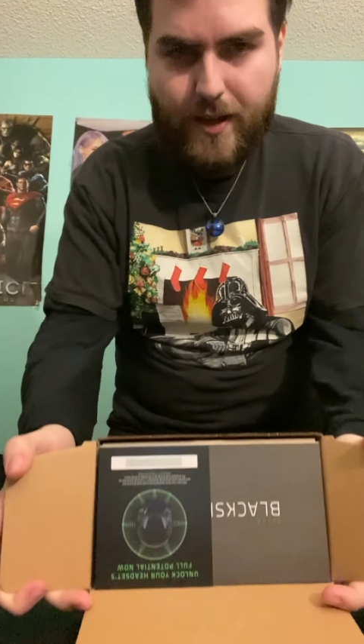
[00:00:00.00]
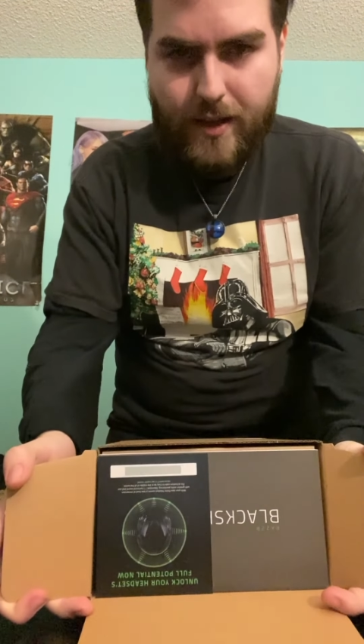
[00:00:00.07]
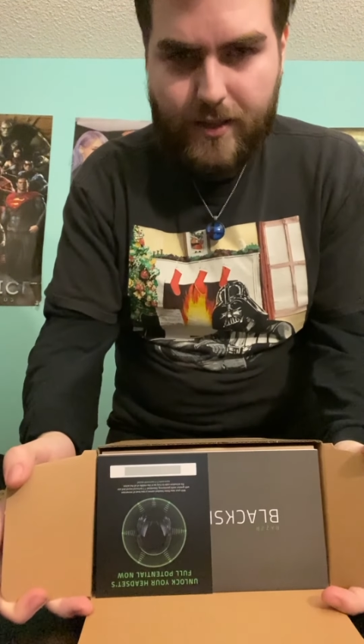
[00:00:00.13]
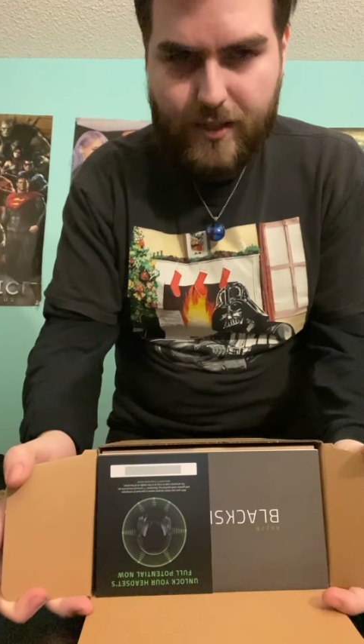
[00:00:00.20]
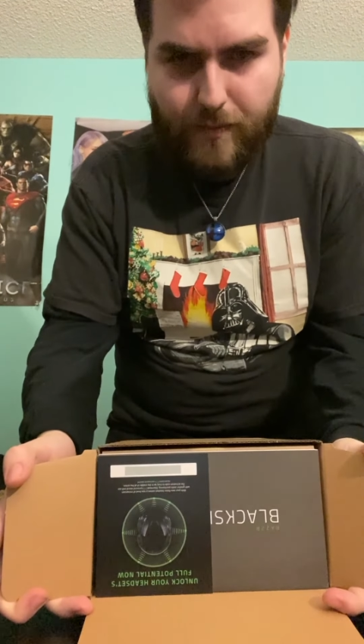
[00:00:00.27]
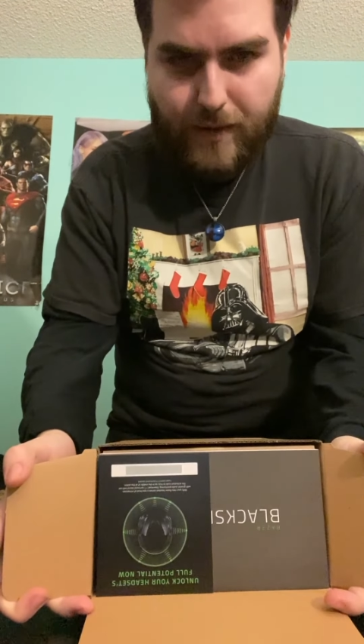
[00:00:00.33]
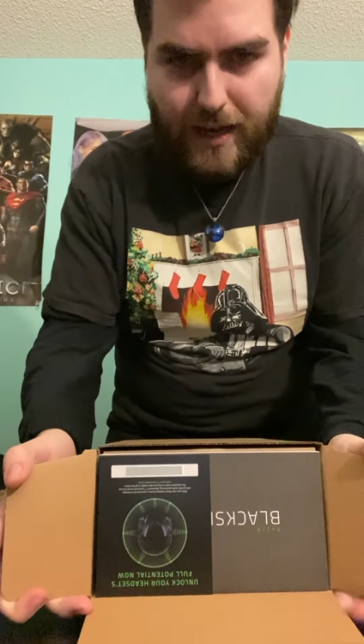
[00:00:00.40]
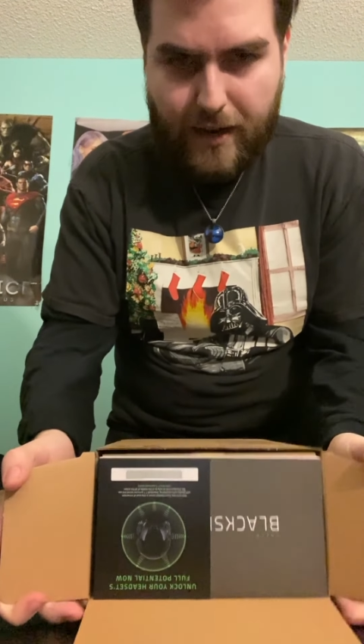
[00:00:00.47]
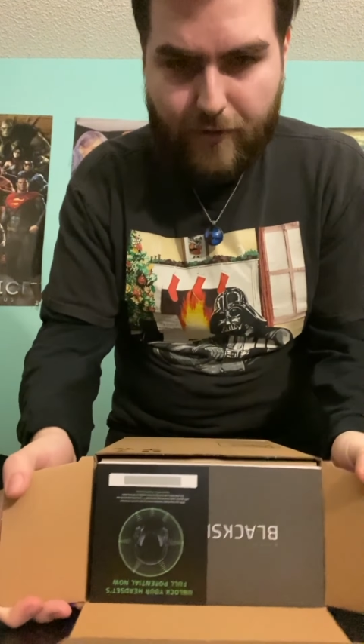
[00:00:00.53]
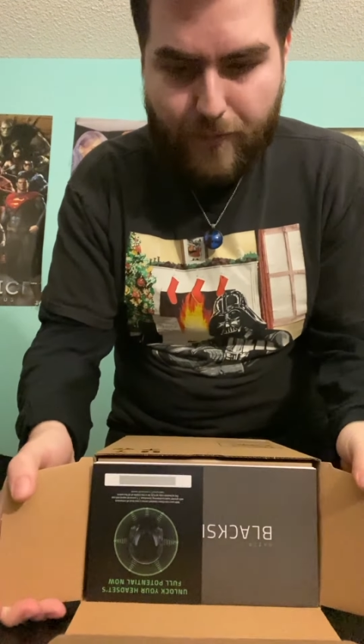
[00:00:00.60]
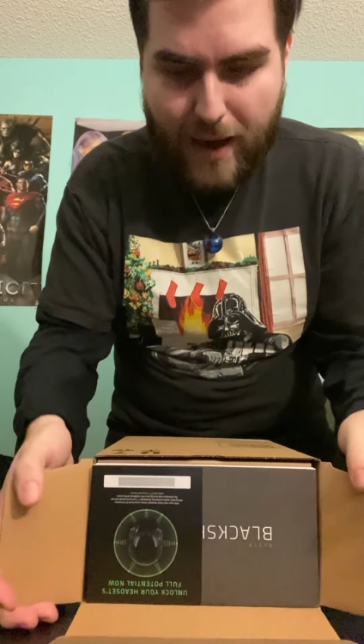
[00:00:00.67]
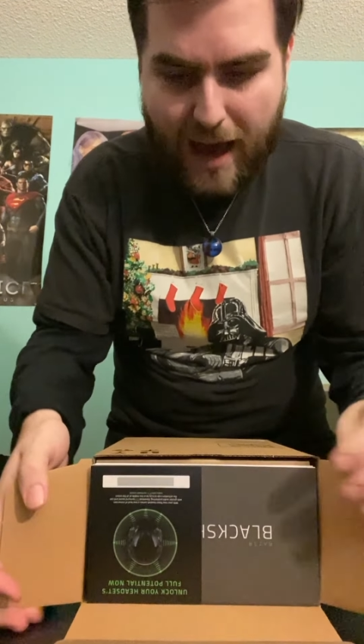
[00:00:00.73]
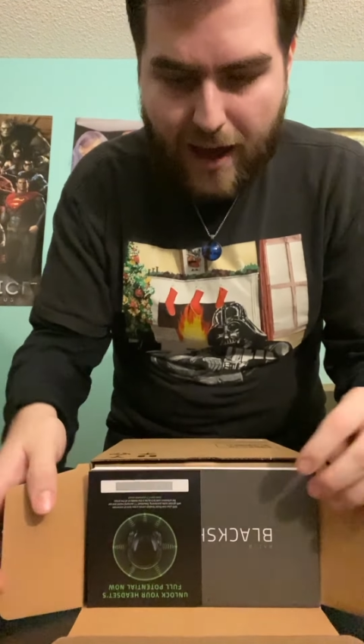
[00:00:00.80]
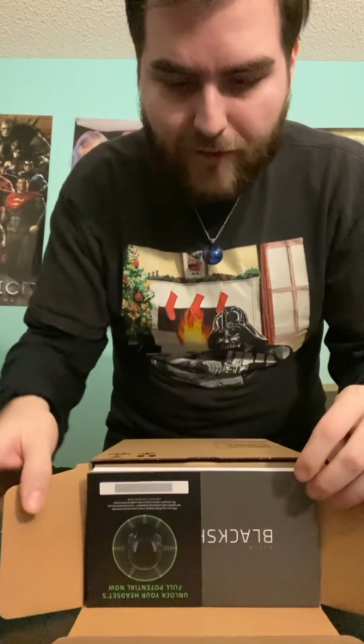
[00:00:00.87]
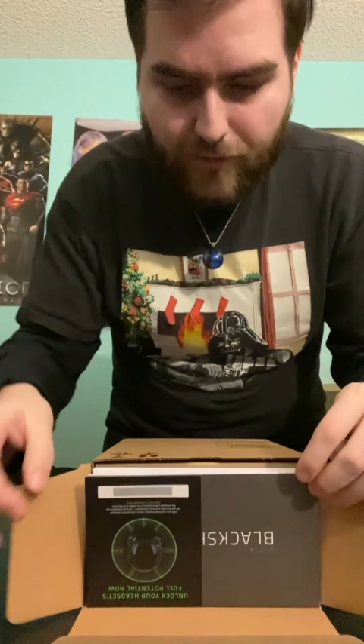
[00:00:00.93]
Some kind of
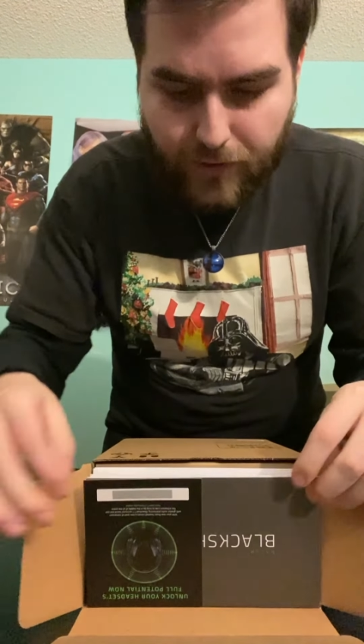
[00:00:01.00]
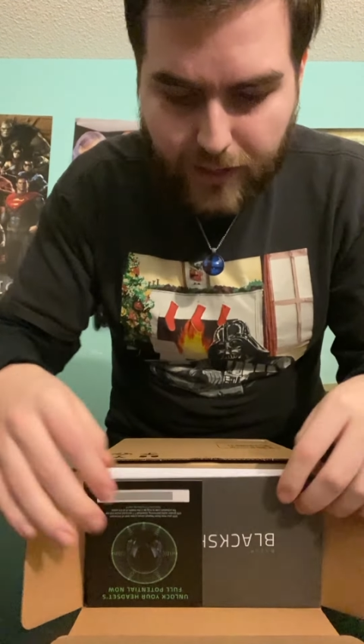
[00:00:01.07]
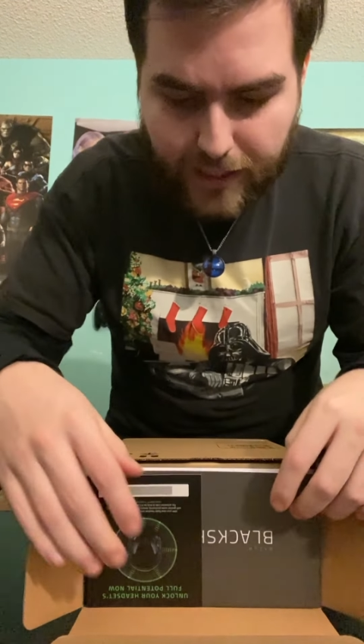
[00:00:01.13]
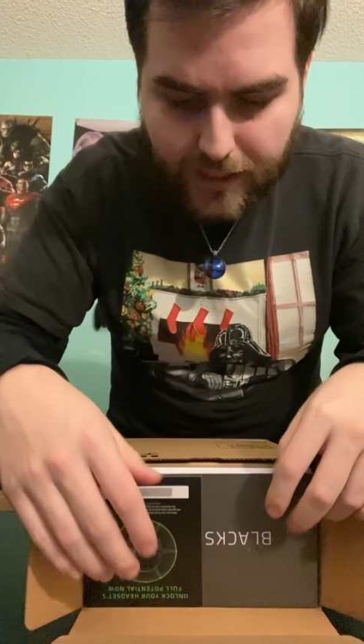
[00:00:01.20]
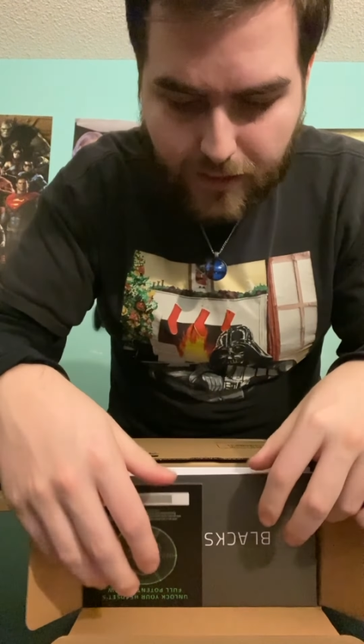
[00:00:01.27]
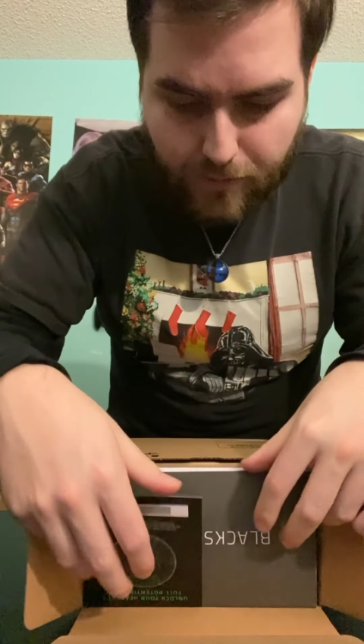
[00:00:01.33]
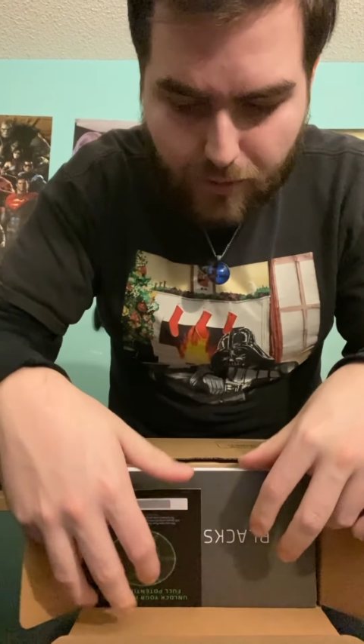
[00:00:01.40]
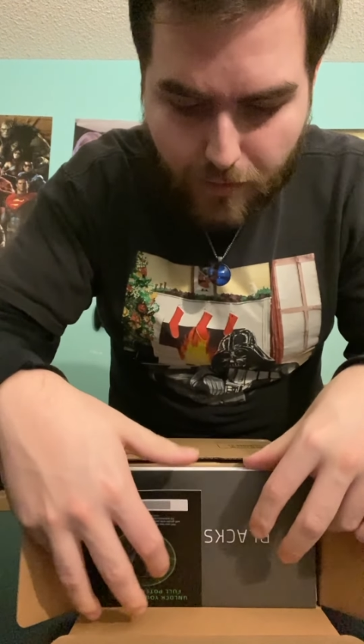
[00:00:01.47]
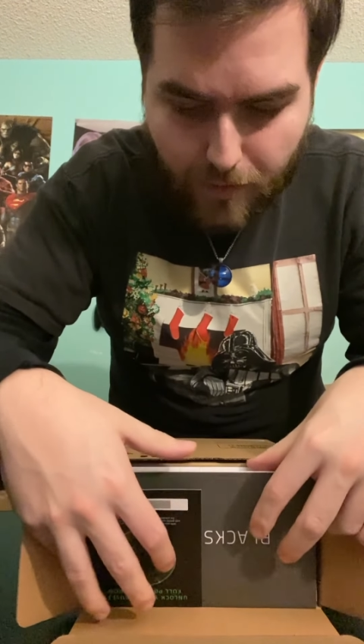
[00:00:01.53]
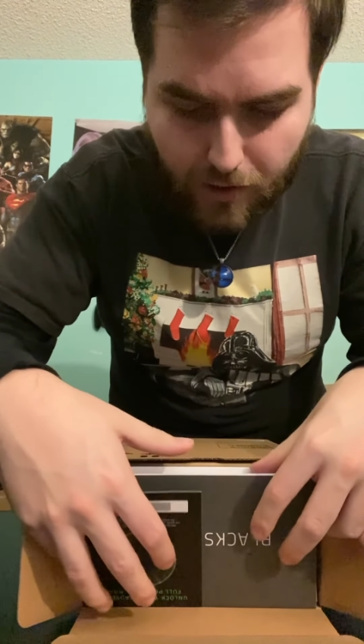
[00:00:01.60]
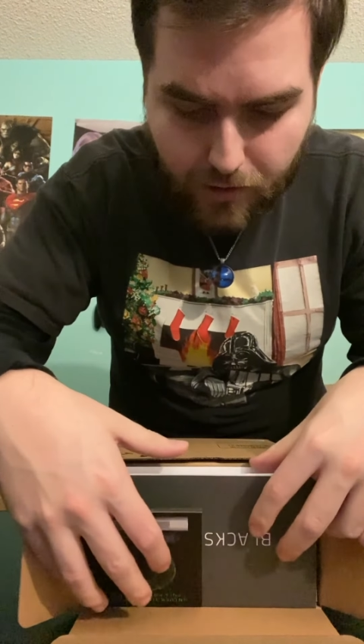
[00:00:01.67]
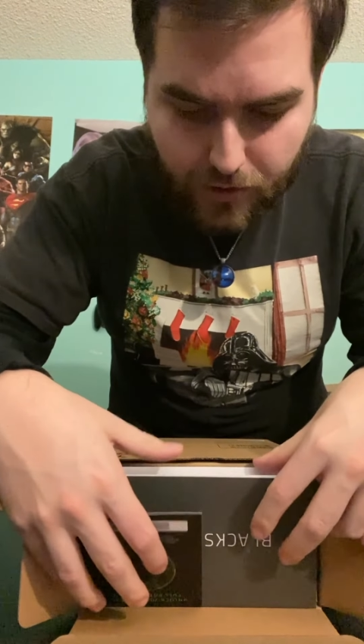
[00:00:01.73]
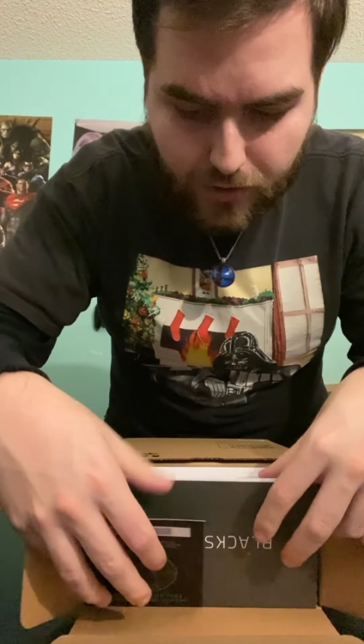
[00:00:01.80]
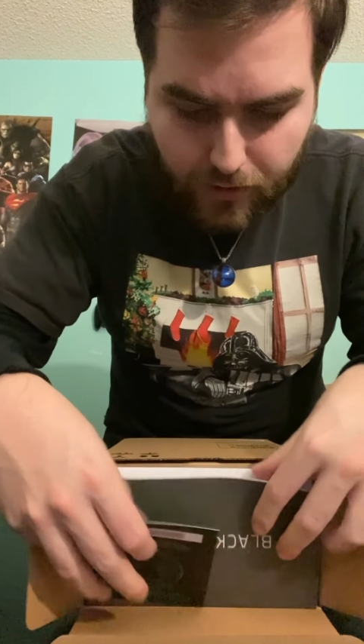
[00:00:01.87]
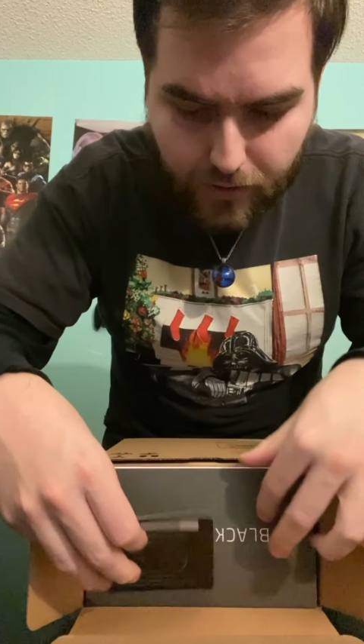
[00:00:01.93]
pamphlet,
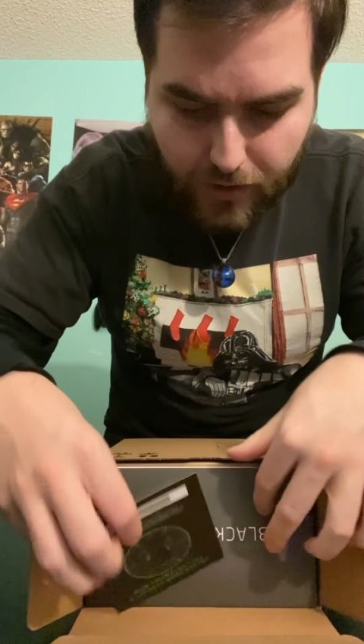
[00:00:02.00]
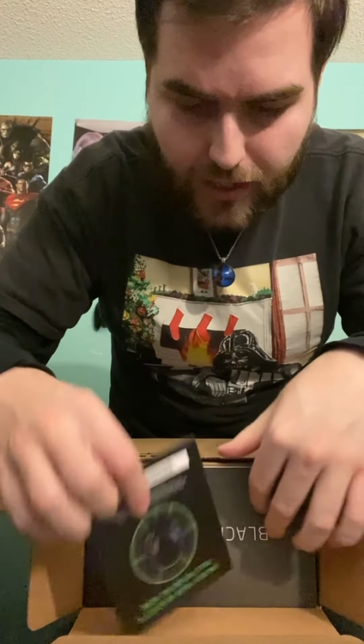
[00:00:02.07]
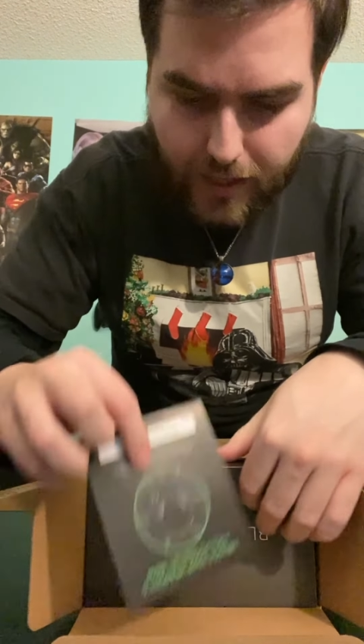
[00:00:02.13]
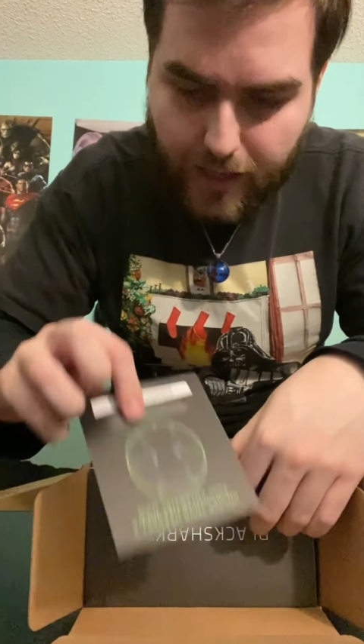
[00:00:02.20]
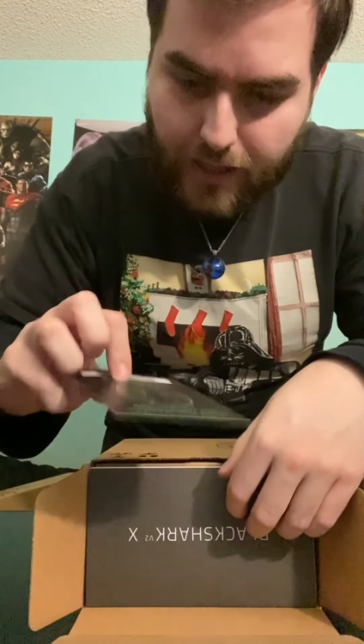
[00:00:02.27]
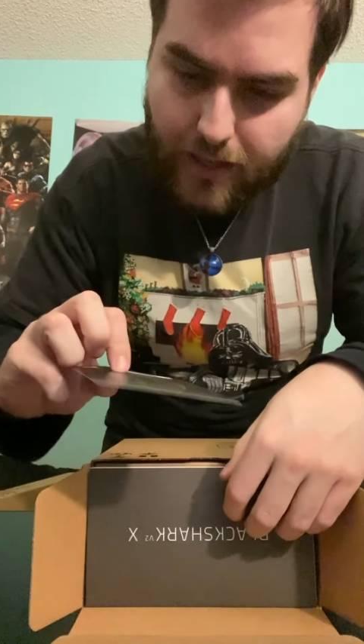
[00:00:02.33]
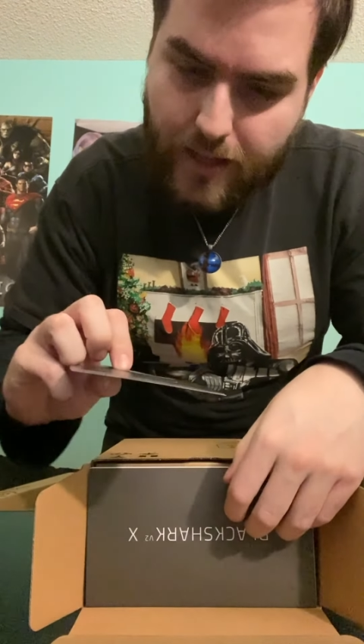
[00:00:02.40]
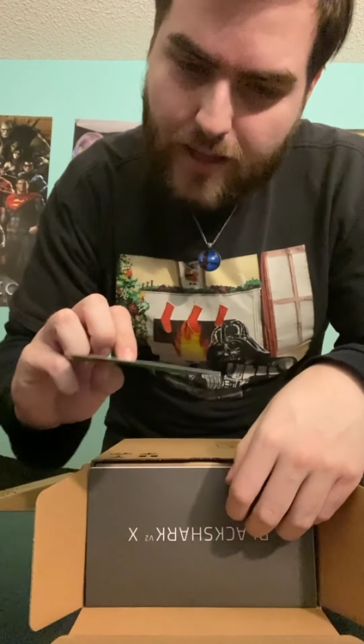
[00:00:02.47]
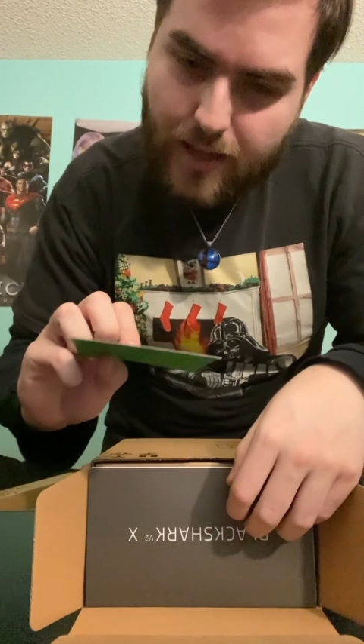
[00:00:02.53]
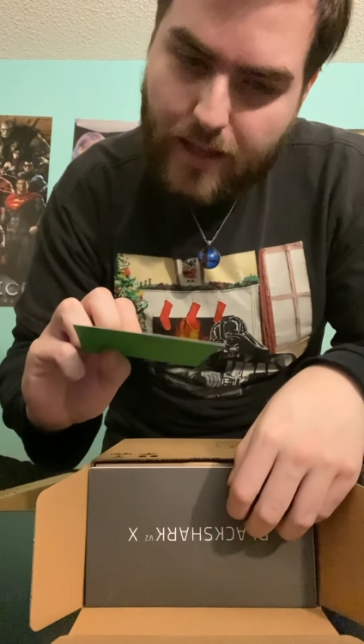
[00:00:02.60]
promotional thing.